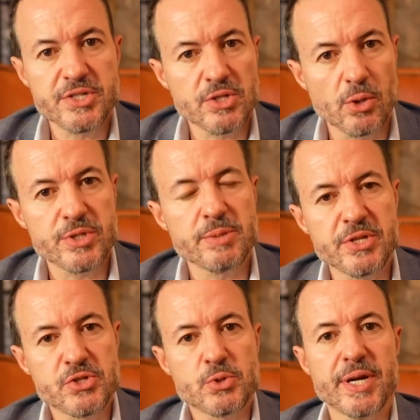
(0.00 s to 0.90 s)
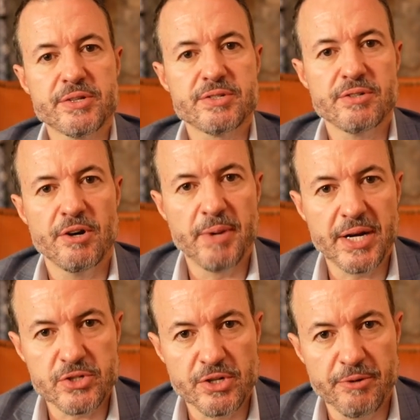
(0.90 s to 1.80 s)
let's start with some of the strengths of
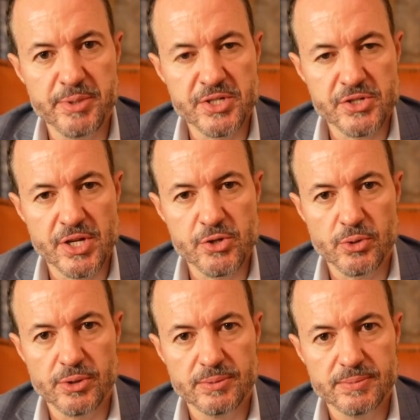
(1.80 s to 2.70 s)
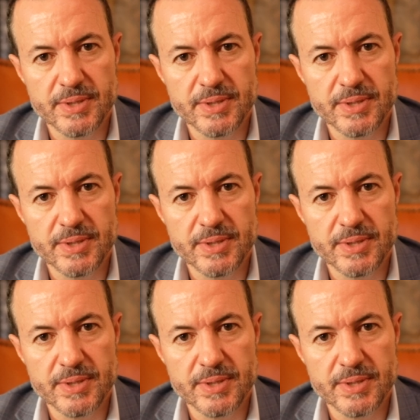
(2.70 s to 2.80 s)
Microsoft Business Central.